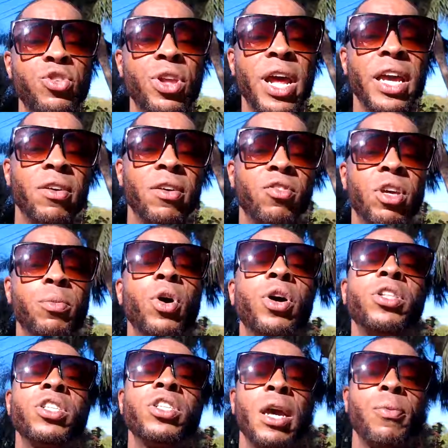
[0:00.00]
you're not giving them no
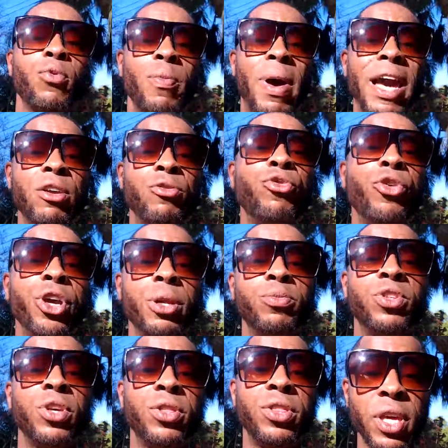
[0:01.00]
other type of mind freedom
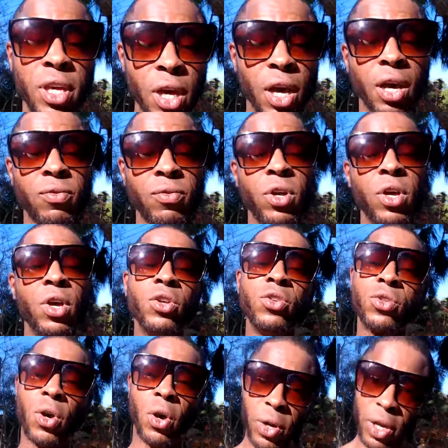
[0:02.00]
to think of.
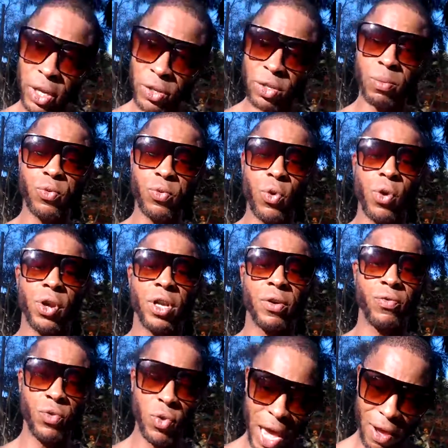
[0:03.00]
So it's
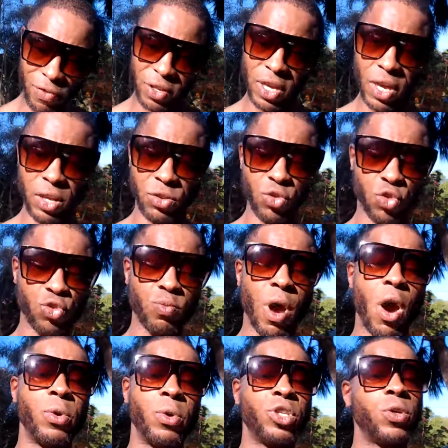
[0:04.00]
important, if you have kids or
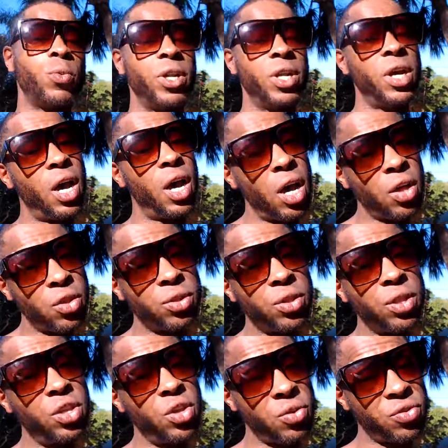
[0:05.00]
small, when someone other
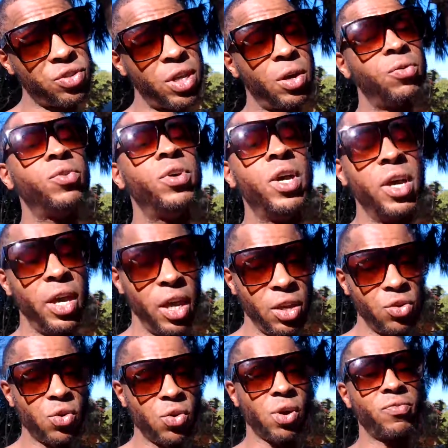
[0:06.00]
than yourself
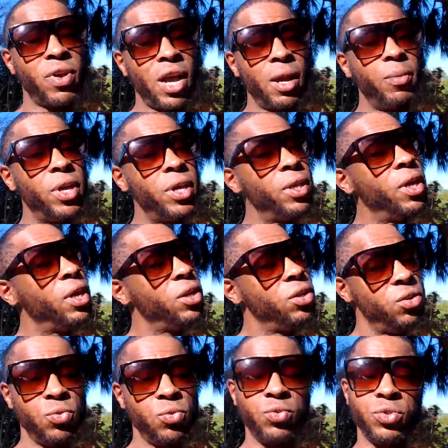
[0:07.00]
in your environment,
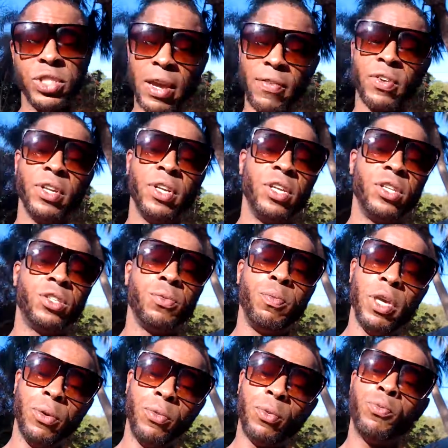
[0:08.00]
you definitely need to
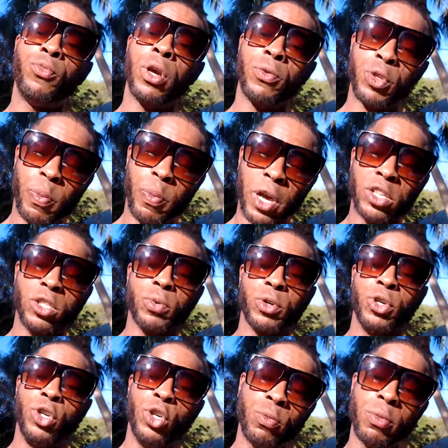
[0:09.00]
be a responsible
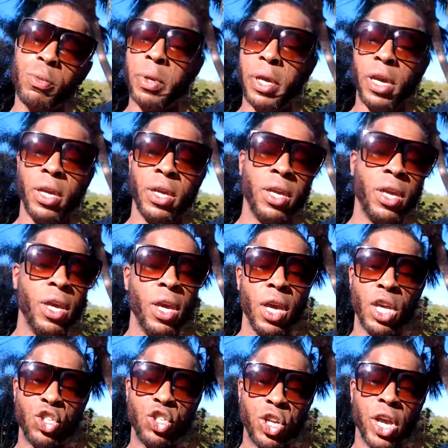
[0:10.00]
human being
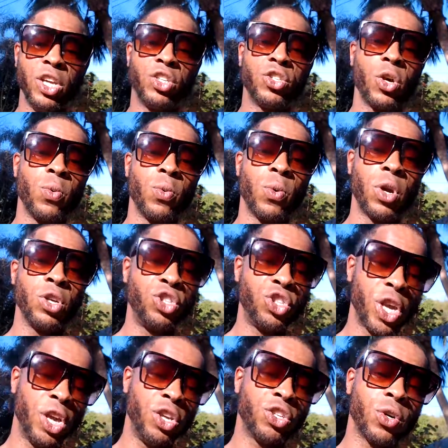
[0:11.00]
and change their words,
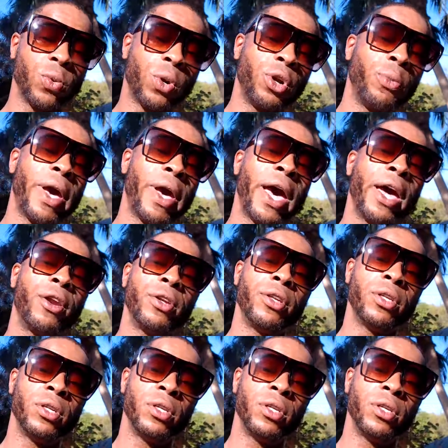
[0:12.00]
change your word pattern,